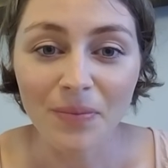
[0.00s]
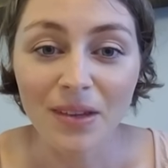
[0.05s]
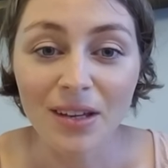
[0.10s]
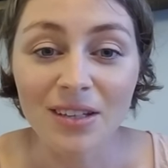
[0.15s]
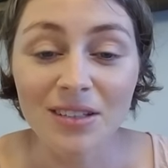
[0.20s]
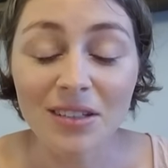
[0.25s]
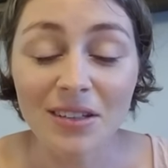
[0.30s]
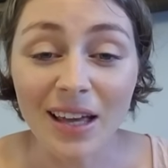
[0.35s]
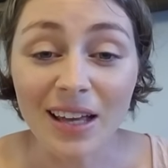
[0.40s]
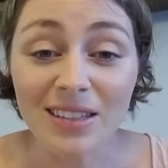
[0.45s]

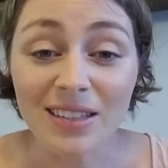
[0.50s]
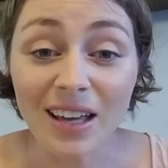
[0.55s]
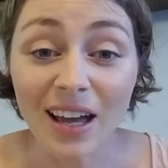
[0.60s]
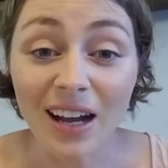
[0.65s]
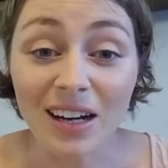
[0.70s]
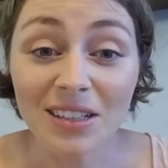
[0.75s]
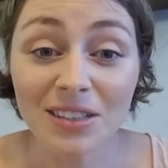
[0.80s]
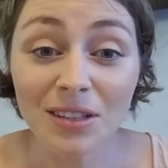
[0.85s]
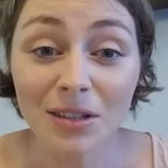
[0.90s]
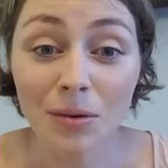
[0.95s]
So that's
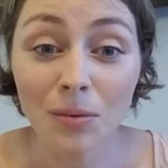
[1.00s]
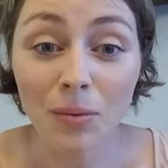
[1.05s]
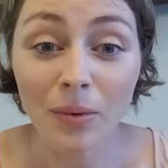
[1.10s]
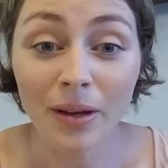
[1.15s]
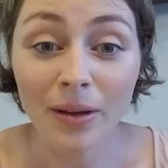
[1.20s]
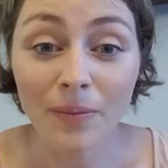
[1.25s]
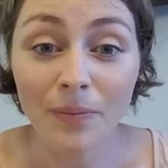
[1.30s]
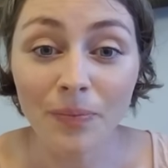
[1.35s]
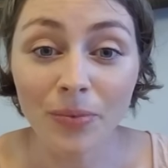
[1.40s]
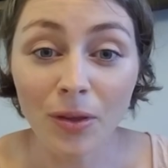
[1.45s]
actually
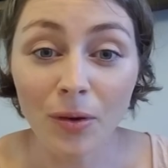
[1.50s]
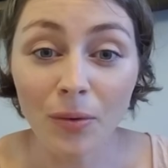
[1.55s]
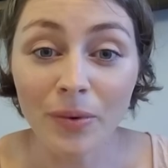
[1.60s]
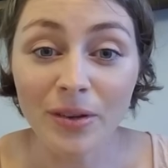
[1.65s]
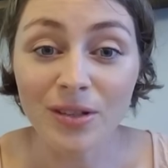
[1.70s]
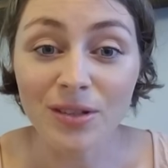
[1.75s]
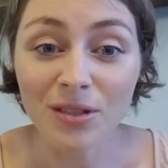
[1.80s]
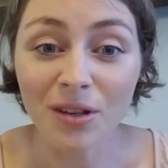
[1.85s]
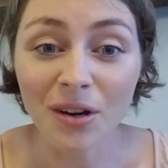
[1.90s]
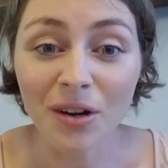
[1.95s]
when we
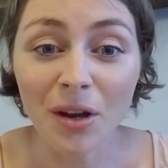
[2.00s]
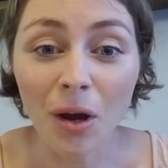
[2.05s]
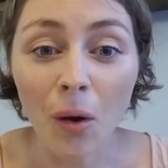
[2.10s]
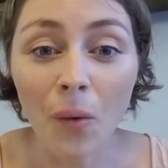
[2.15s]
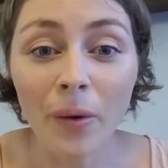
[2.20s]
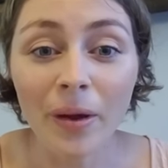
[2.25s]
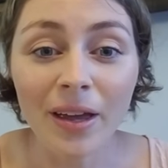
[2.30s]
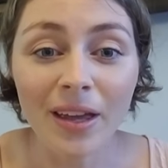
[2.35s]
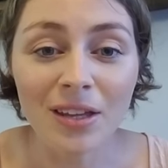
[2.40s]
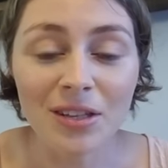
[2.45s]
start
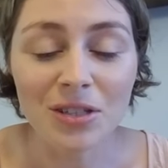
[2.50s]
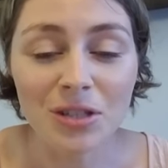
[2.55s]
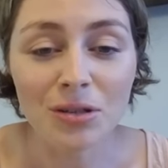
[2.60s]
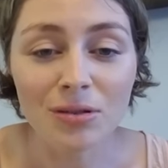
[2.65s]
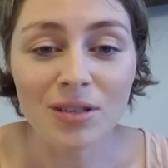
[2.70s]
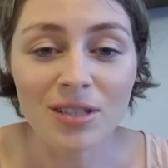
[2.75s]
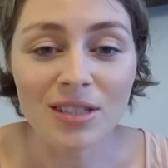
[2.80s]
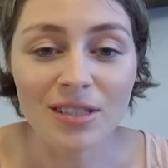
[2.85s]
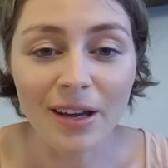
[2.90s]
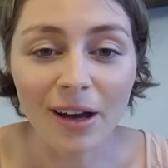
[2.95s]
going into
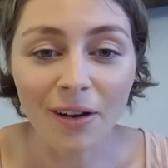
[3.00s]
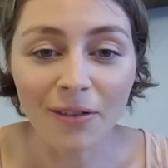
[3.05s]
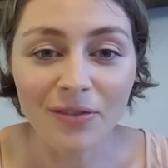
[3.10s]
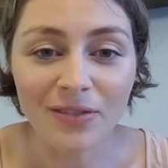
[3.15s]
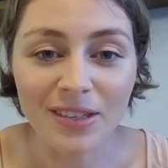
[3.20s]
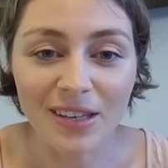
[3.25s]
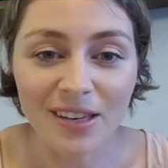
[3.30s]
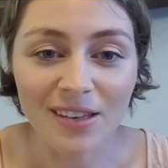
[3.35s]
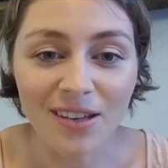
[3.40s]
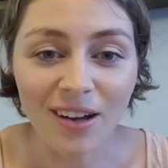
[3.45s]
self
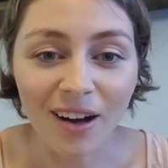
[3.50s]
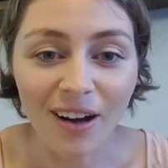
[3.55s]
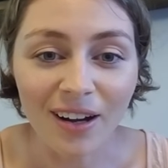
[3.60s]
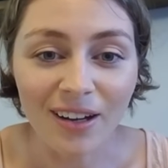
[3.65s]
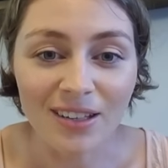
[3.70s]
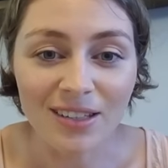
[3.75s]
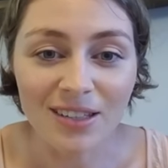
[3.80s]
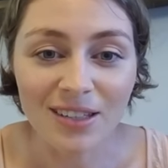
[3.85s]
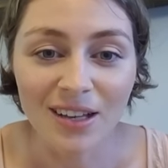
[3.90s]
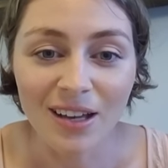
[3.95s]

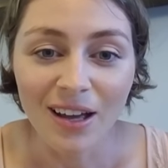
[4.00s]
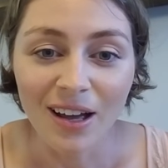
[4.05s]
detox